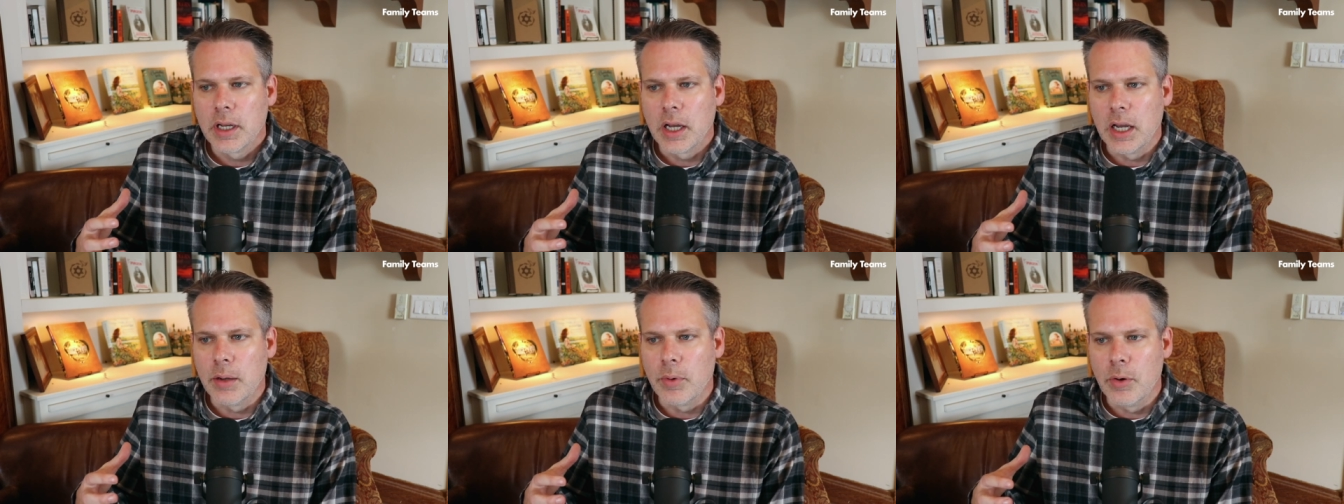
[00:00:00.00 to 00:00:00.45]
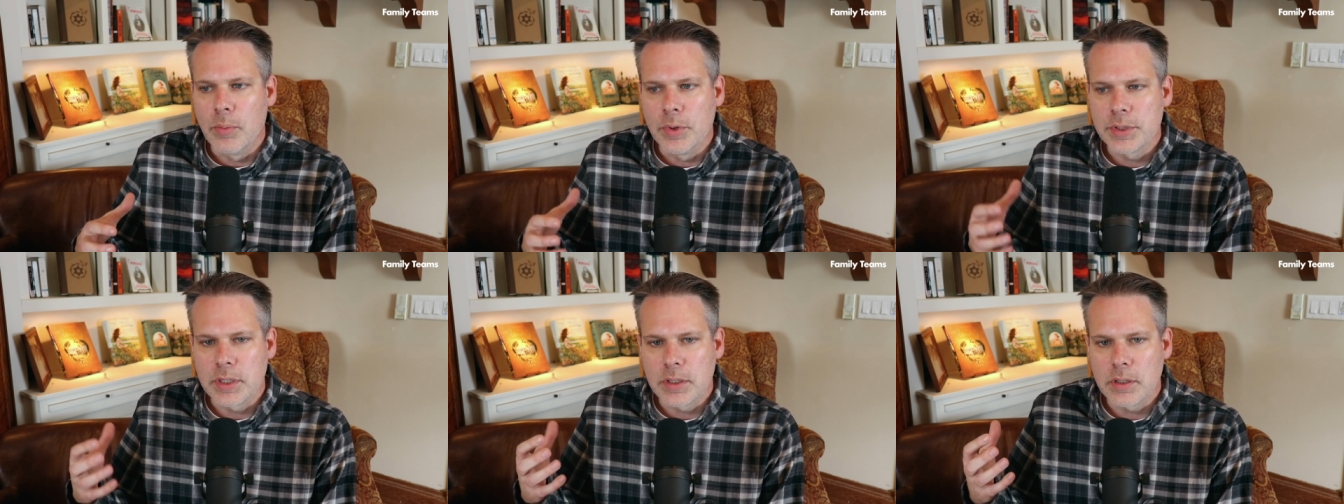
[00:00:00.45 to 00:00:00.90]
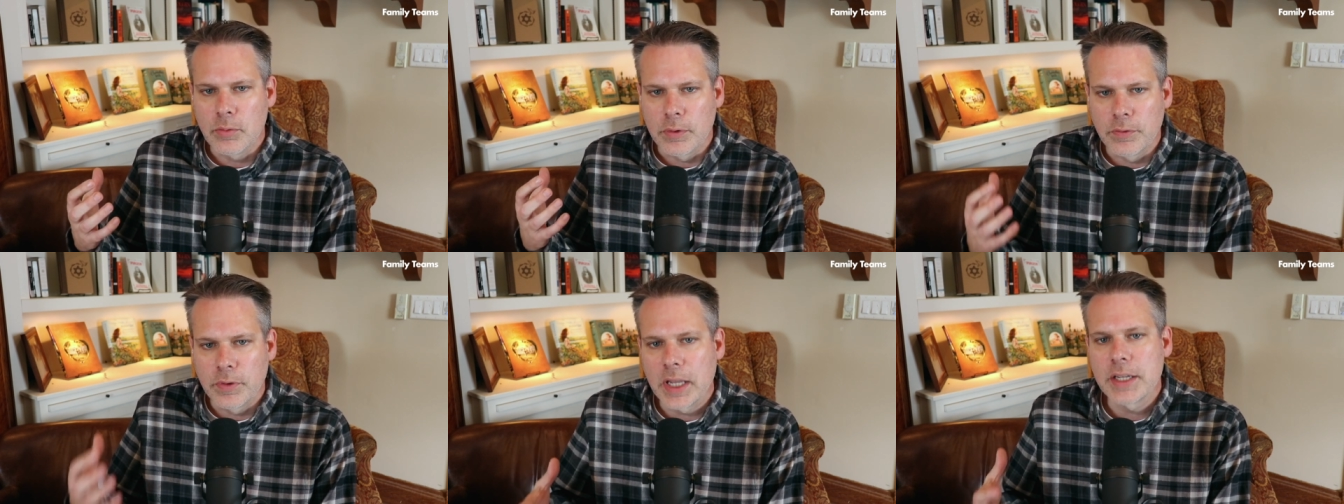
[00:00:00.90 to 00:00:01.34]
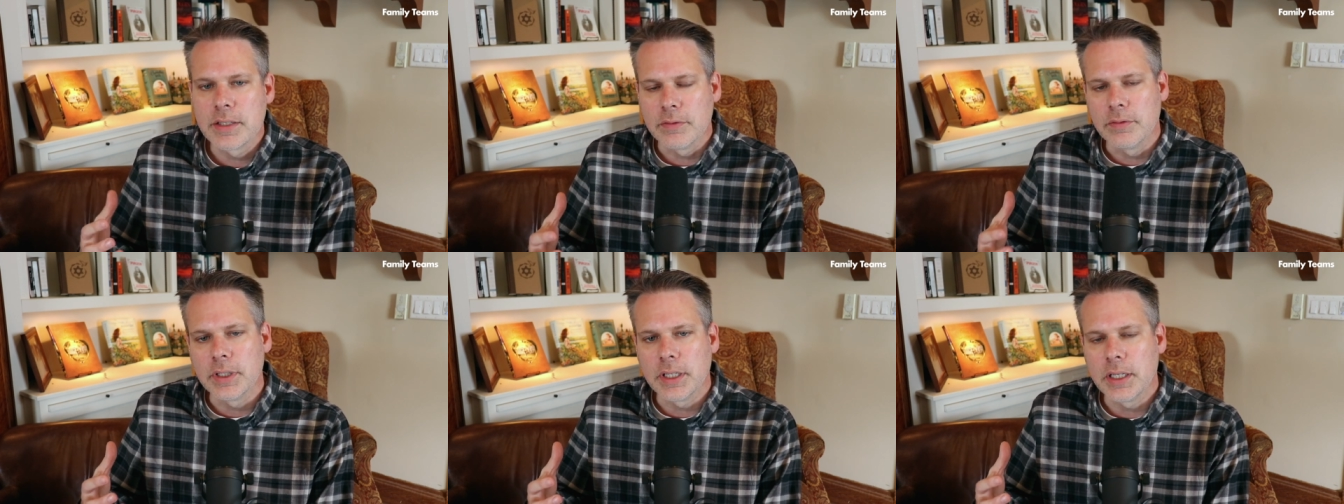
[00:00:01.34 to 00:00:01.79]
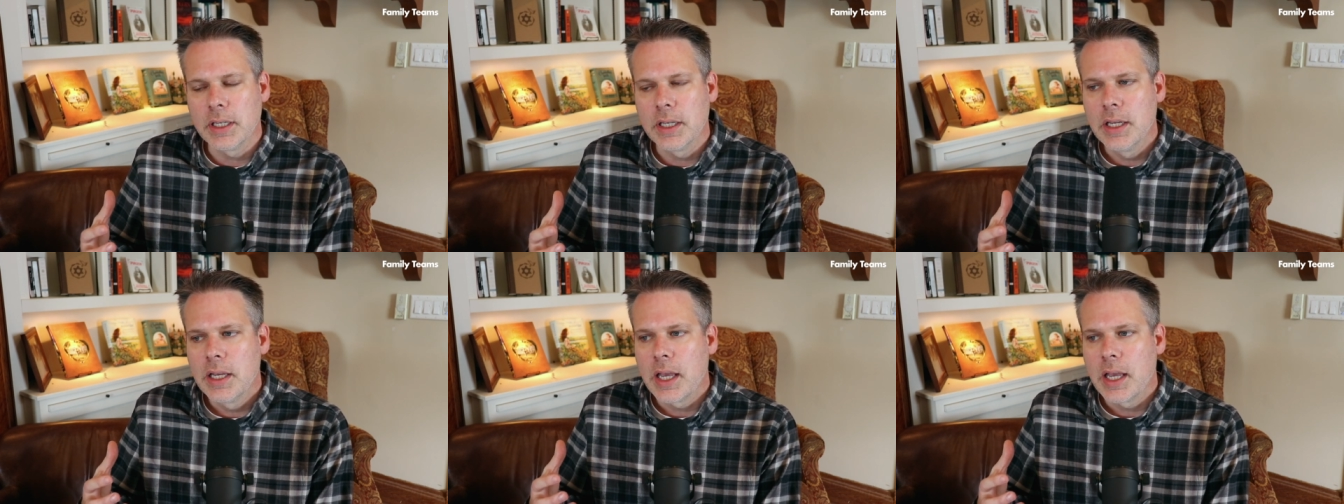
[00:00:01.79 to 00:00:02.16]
almost reflexively,